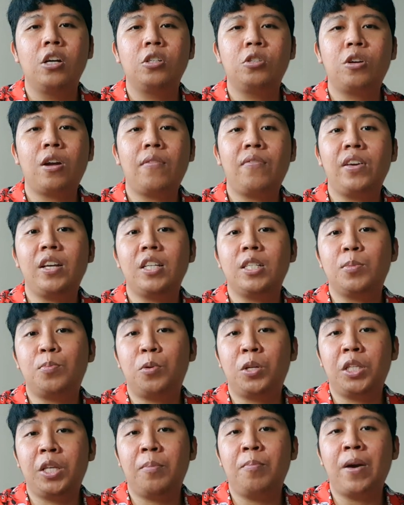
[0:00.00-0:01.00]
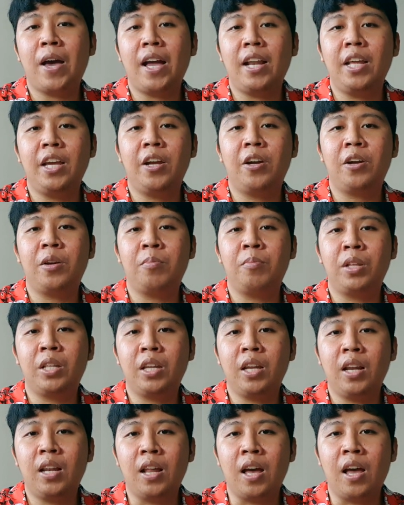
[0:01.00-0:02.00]
Traffic is pretty bad here in
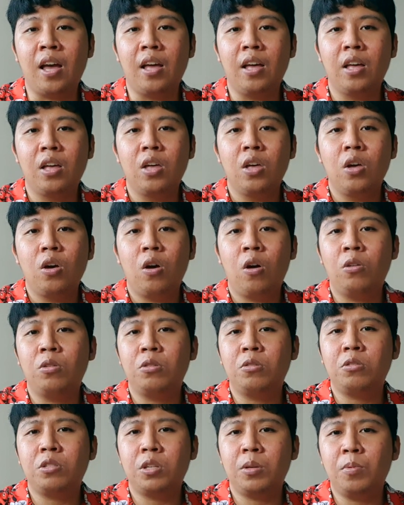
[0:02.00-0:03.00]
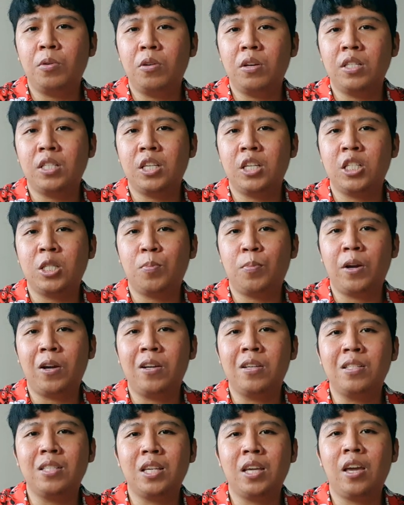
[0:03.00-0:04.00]
Manila. Although Cebu is
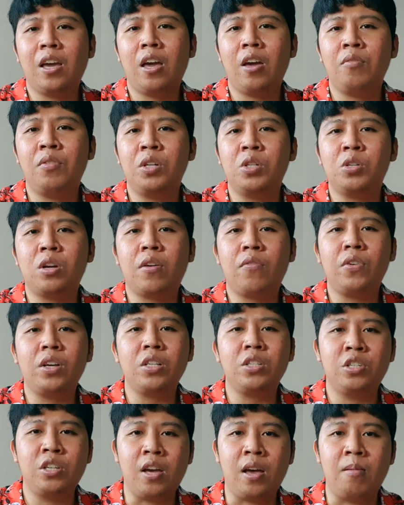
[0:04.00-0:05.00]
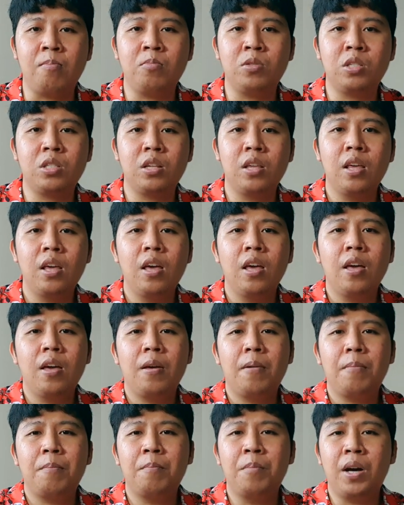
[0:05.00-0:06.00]
experiencing heavy traffic jams,
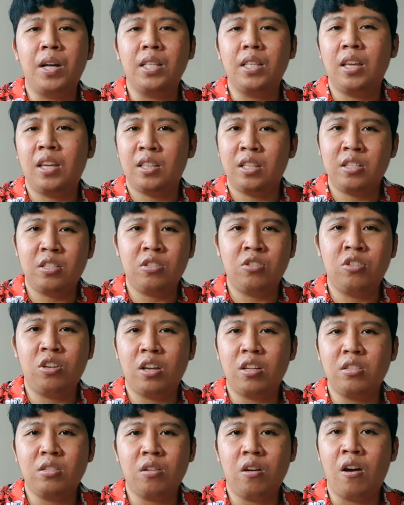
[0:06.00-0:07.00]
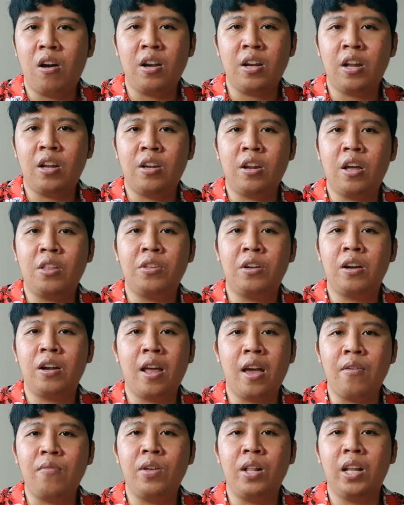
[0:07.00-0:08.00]
but it is just on another
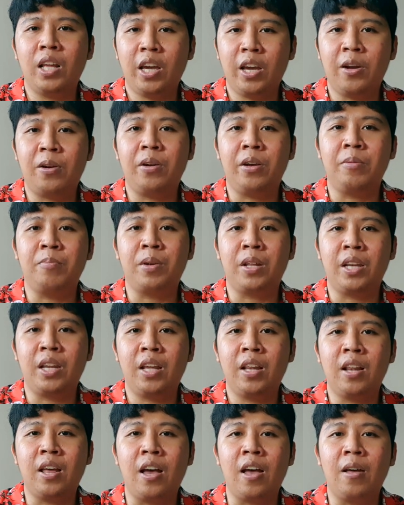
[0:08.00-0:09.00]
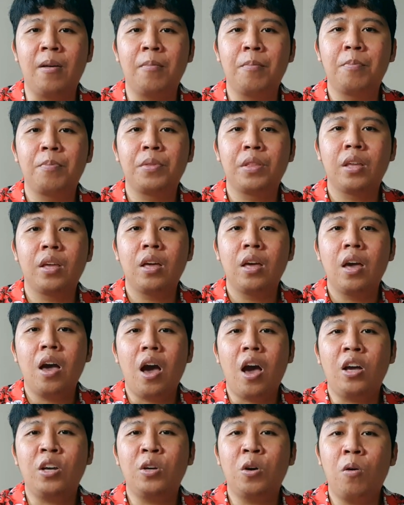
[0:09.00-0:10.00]
level here in Manila.
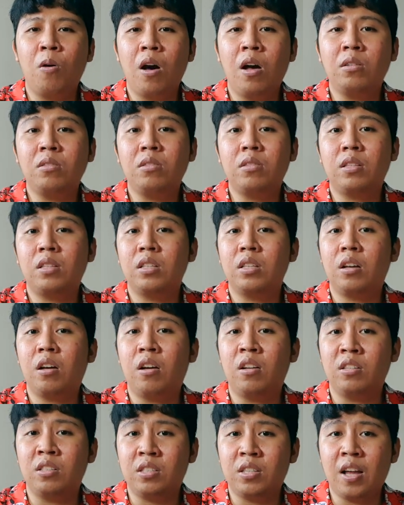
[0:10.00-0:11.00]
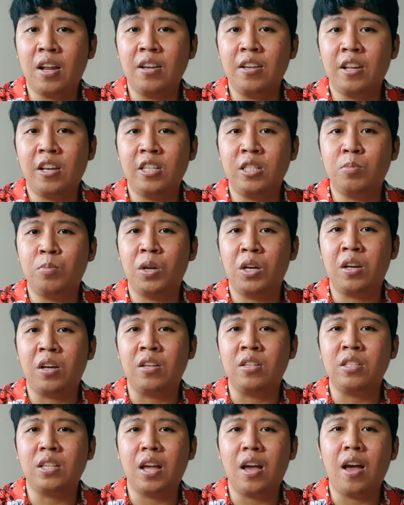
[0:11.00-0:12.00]
I go out on Sundays
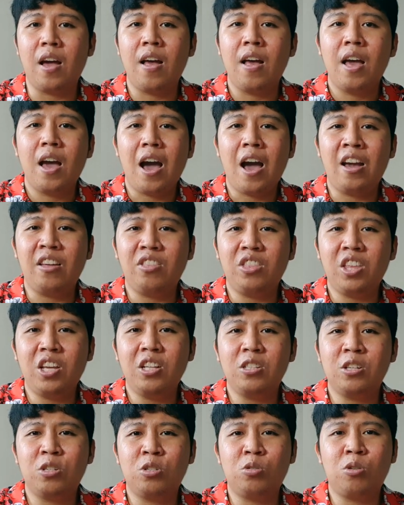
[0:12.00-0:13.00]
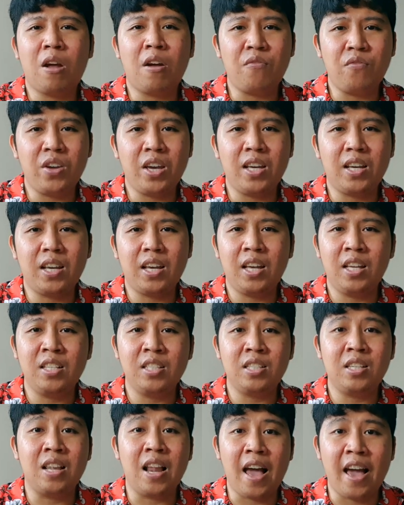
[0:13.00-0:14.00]
because I think the traffic
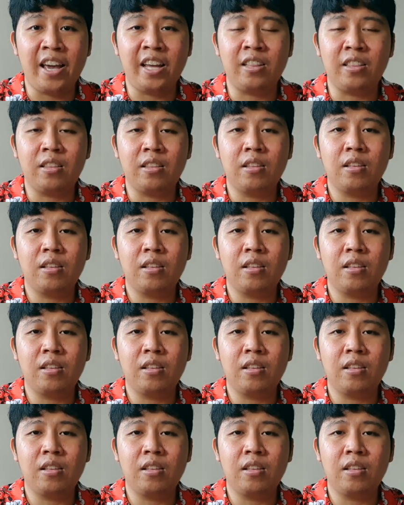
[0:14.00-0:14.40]
is light.